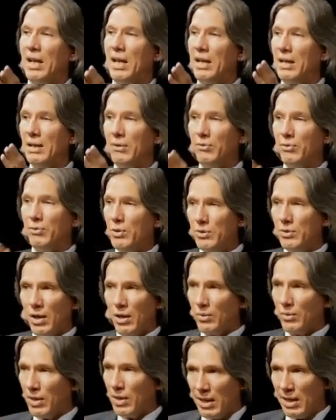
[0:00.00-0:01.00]
And if you
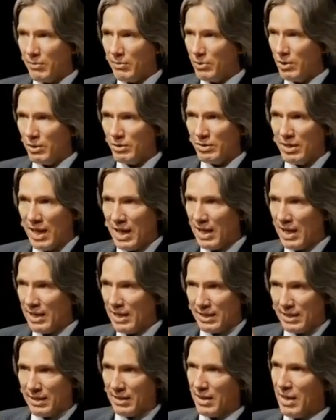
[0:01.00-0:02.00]
don't have your
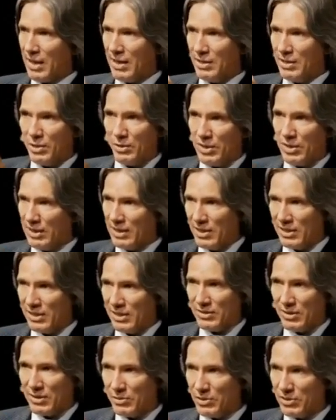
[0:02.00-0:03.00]
diet and your
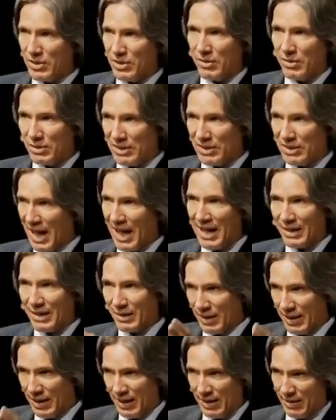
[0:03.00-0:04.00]
digestive stuff
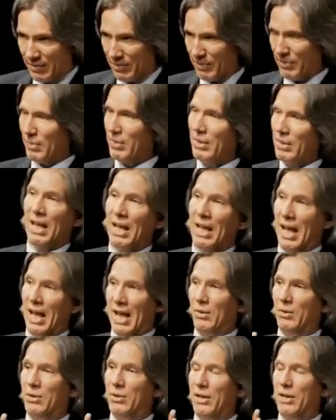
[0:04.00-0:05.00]
dialed in, I
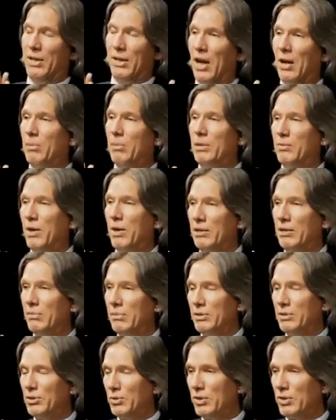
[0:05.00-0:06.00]
don't care how many
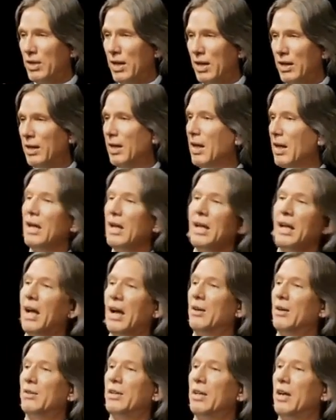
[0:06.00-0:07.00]
vitamins you take,
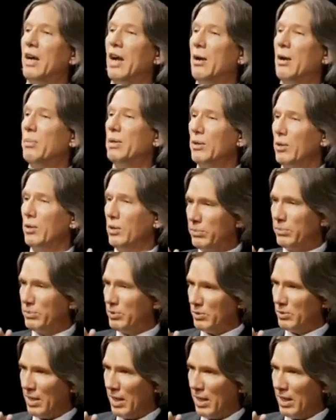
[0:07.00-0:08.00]
I don't care how many herbs
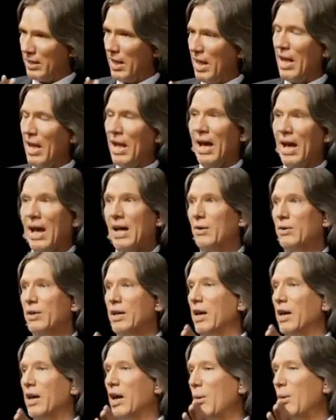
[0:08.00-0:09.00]
you take, I don't
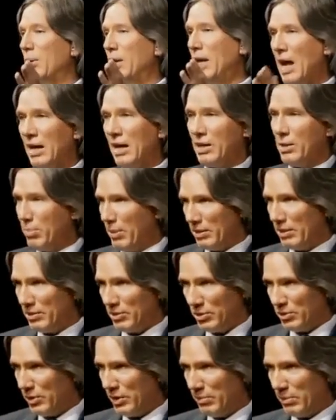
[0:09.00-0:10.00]
care how many
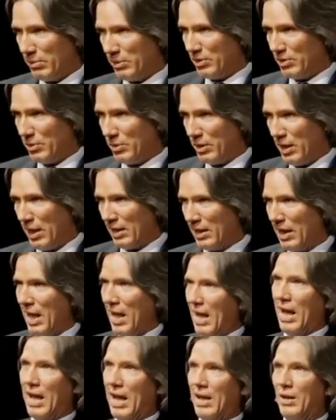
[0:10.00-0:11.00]
acupuncture treatments you get,
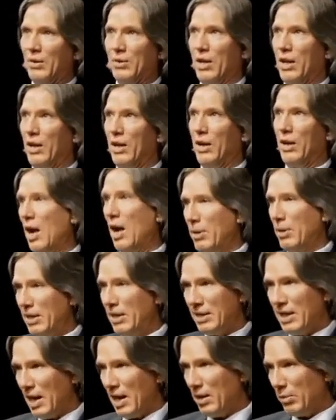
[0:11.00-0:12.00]
I don't care how
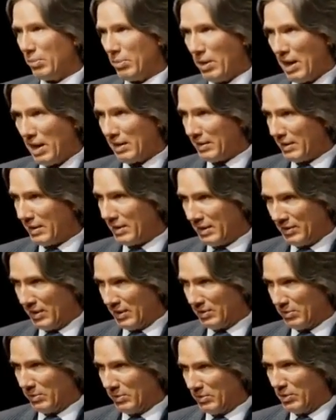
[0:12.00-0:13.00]
many chiropractic
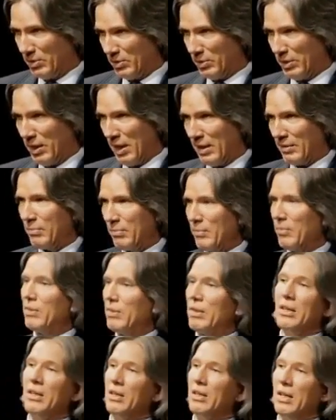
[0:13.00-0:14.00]
adjustments you get,
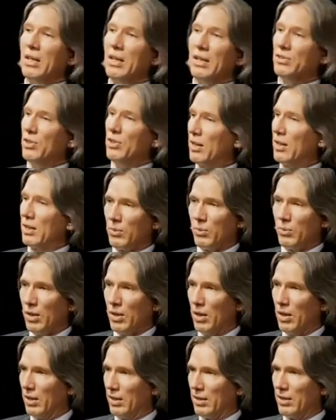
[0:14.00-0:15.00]
it's not going to
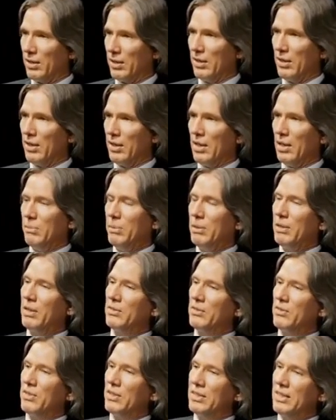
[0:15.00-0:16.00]
work
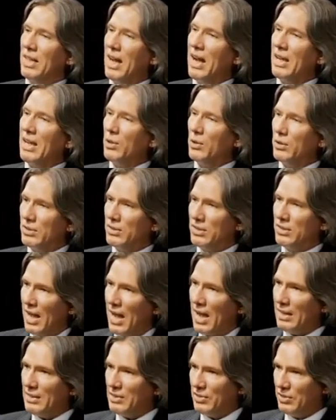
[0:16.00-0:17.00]
because the di your
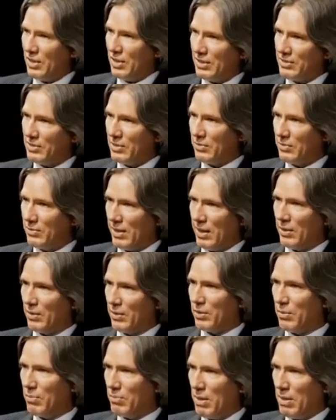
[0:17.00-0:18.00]
digestive
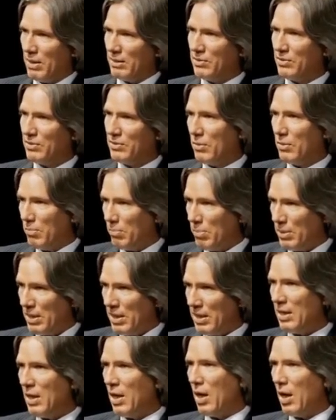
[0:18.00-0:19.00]
health must
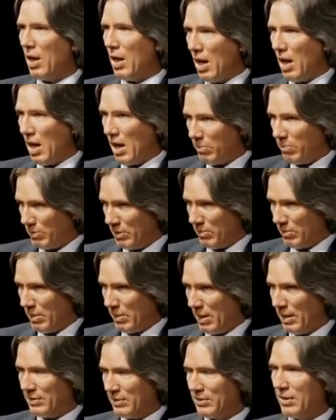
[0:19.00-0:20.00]
be
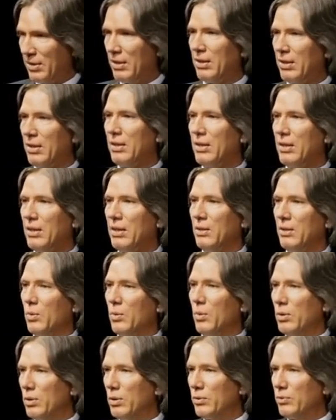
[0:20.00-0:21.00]
optimized in
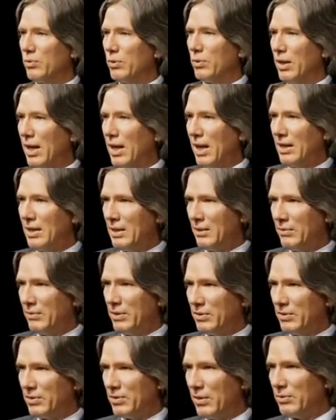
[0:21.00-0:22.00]
order for any of
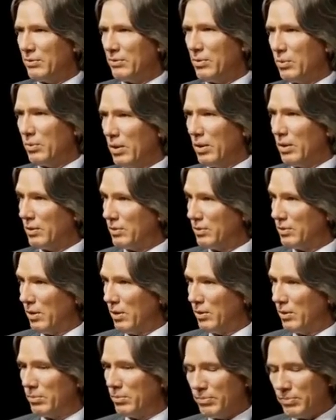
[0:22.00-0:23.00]
this stuff to work.
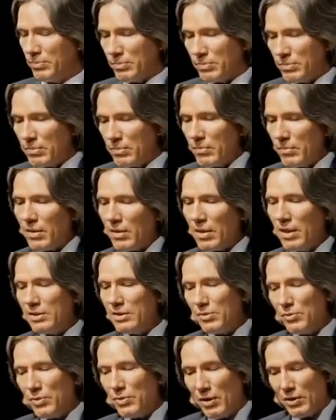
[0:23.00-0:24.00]
So
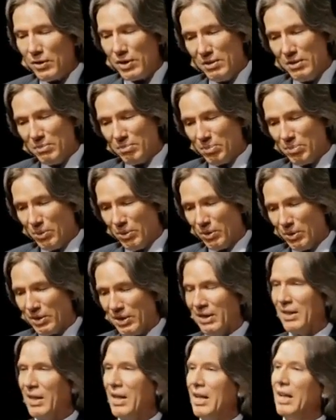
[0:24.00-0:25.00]
it's very
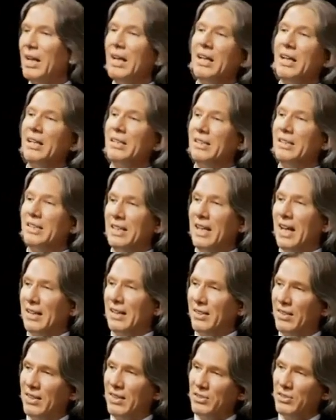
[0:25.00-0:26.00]
important to
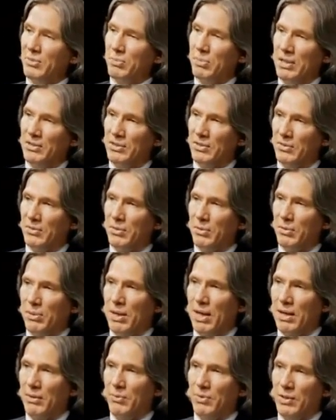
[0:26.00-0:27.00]
get this piece of the
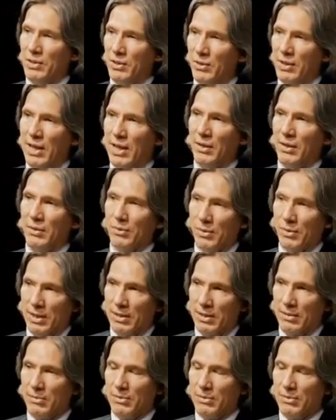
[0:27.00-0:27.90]
pie figured out, right?